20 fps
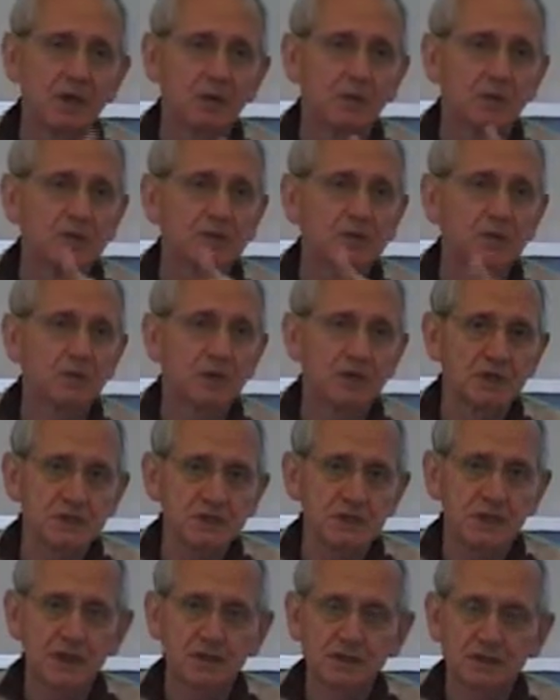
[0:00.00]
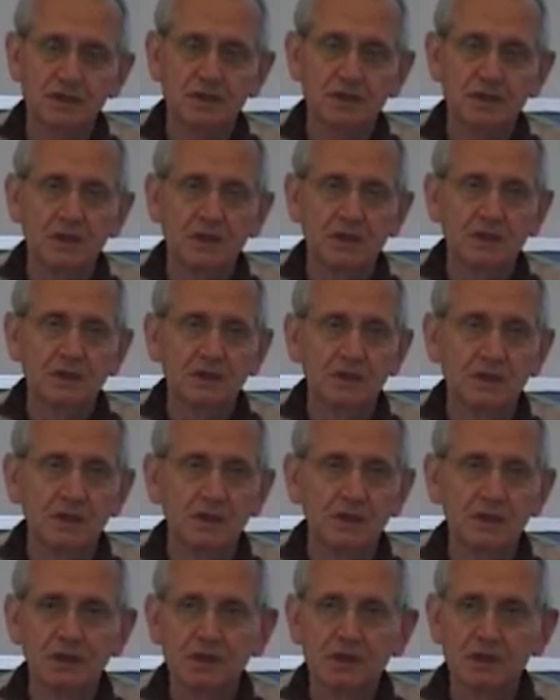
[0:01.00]
which means that
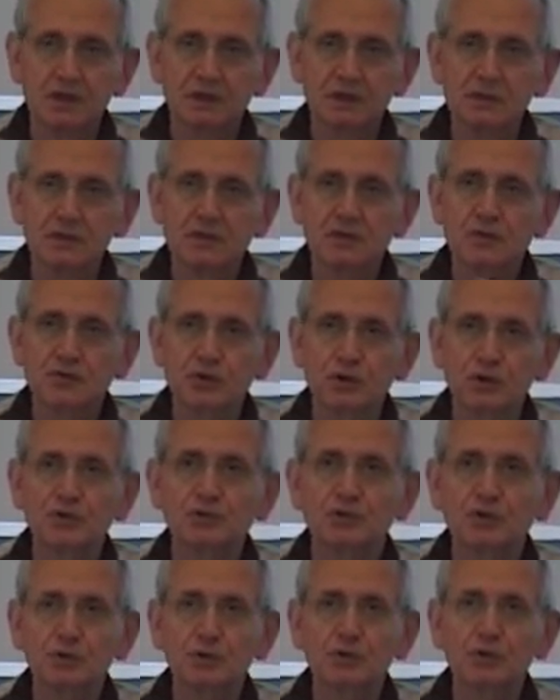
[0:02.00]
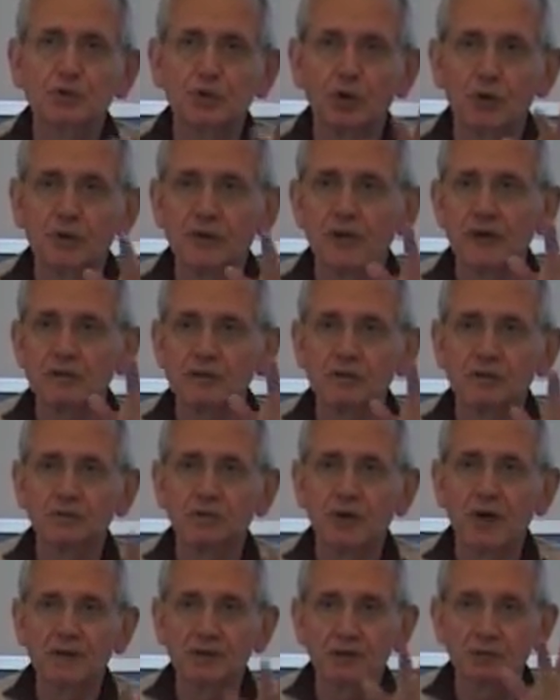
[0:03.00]
the research would be conducted
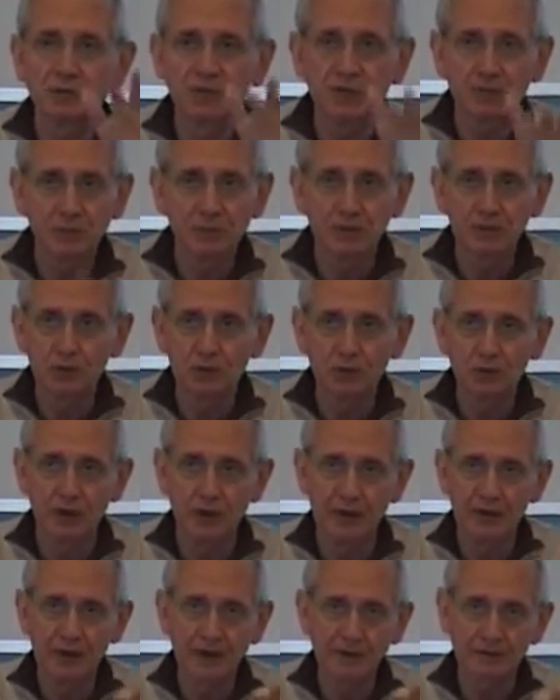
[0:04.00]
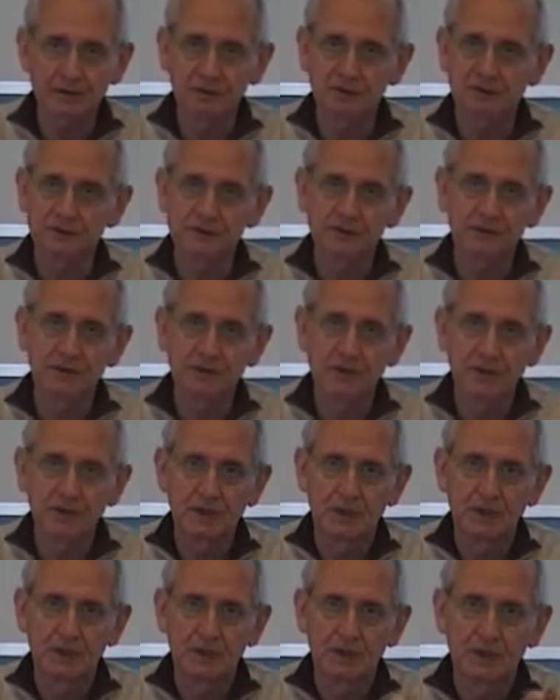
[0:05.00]
by the people who are active
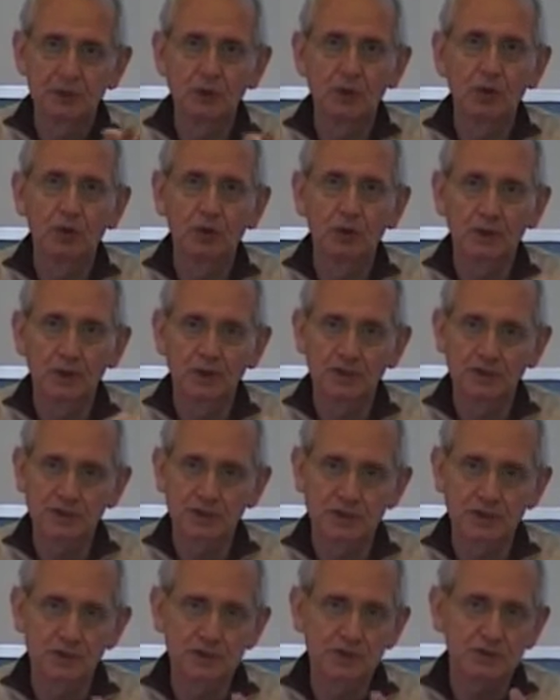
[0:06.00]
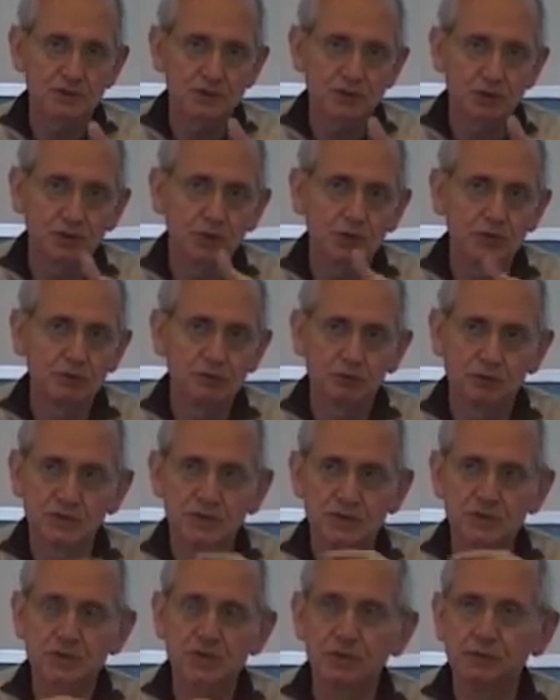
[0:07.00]
in the organization. So
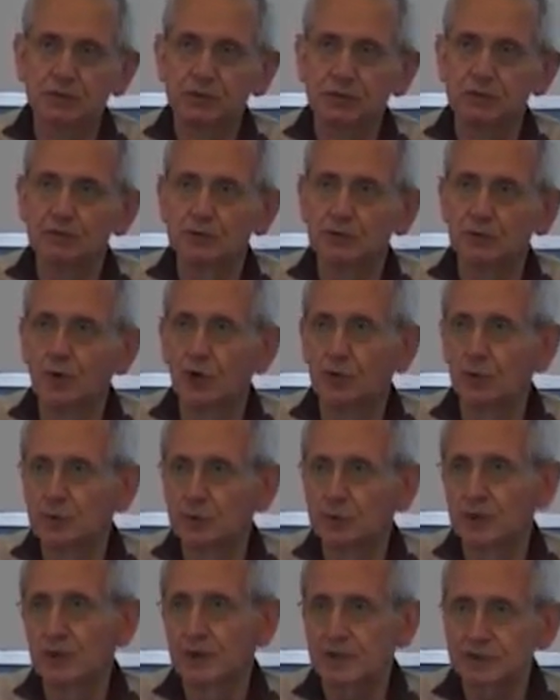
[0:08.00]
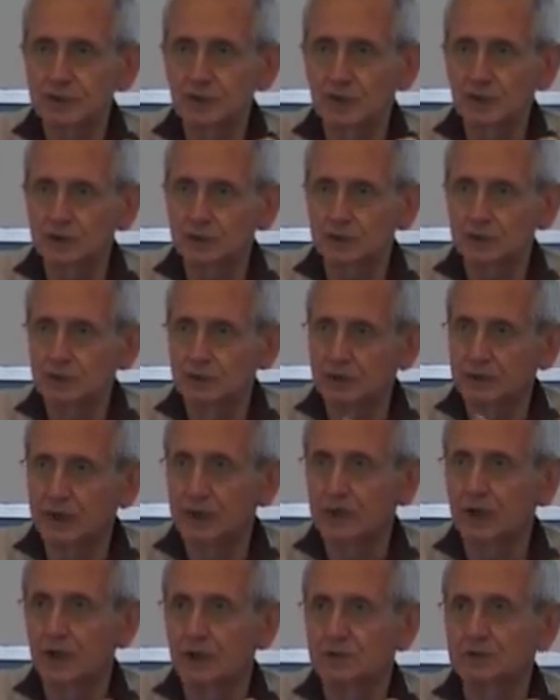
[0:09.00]
these people would normally be expected to
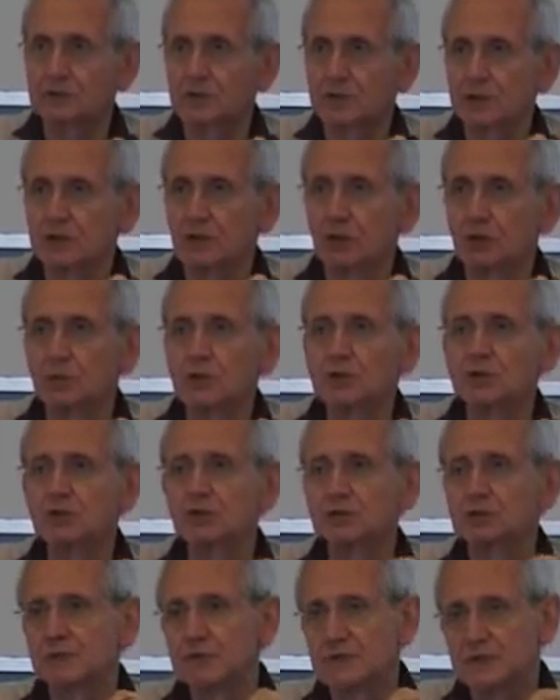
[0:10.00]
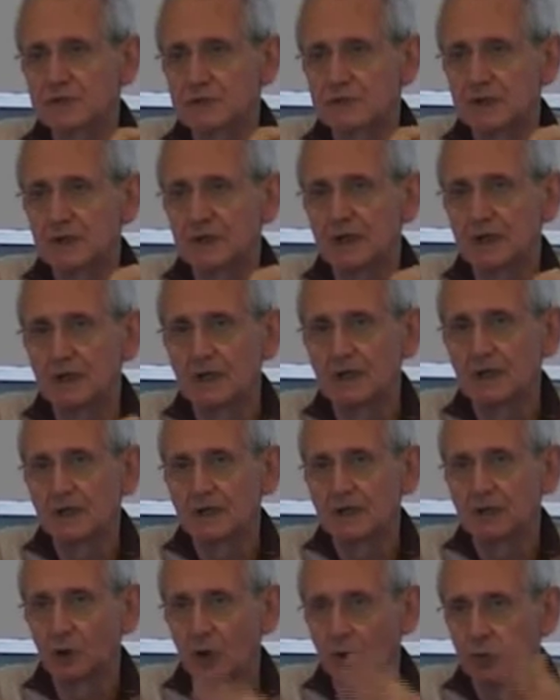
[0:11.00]
carry out their normal duties
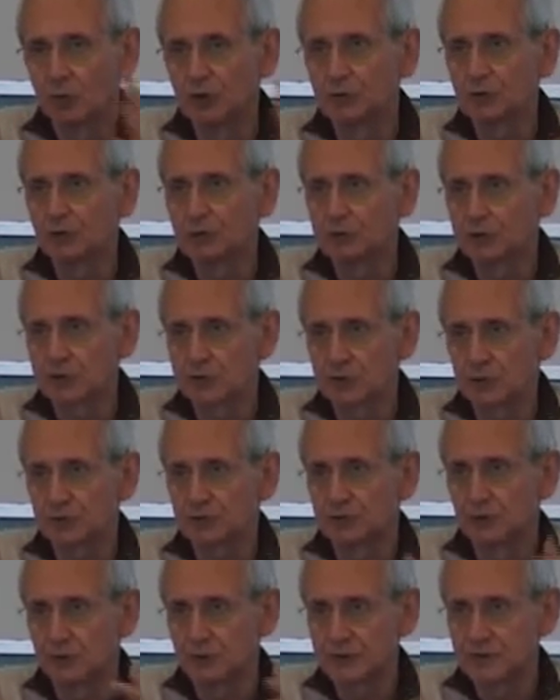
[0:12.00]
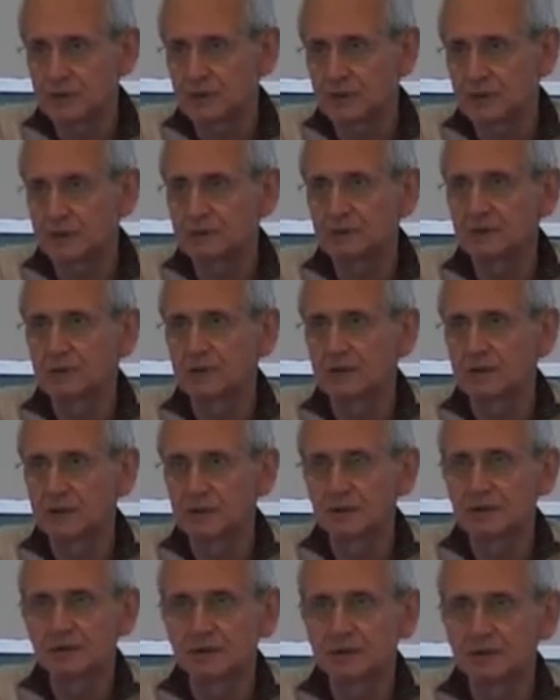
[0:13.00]
of nursing,
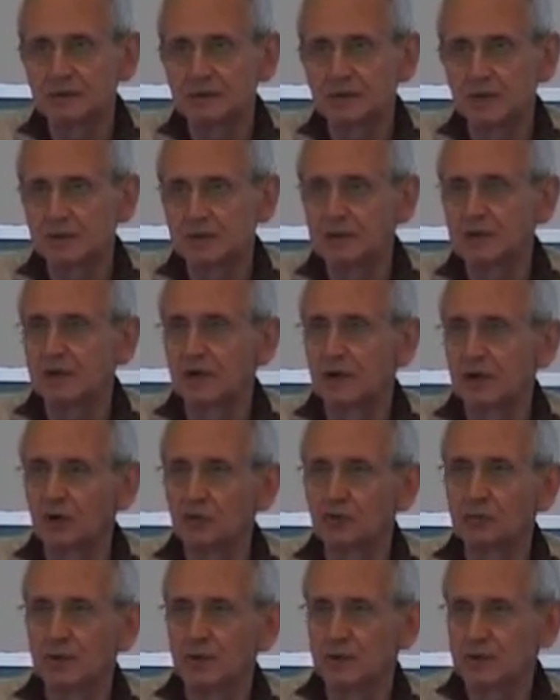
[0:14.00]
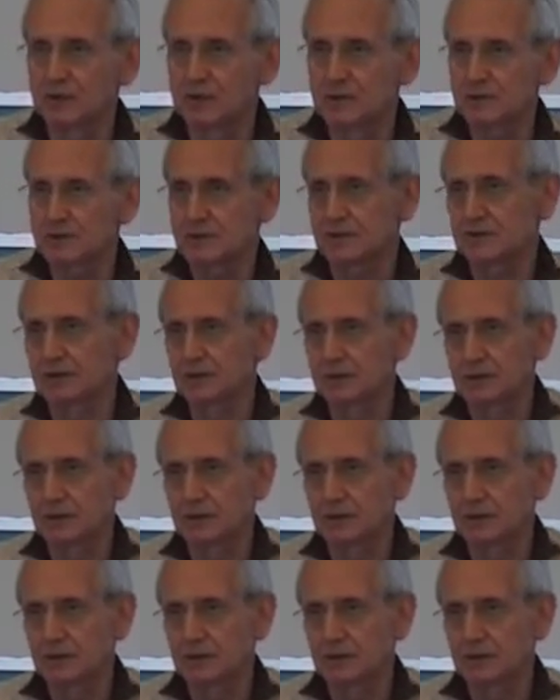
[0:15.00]
taking care of patients,